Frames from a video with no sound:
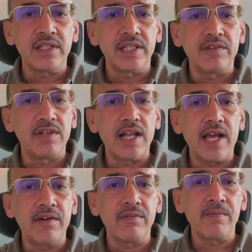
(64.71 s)
He will
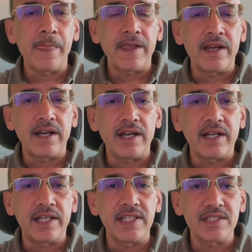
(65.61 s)
have
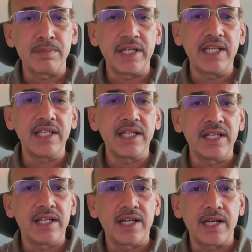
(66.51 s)
his money
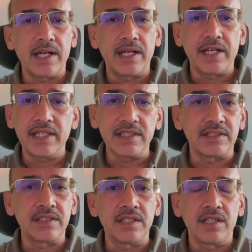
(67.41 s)
returned,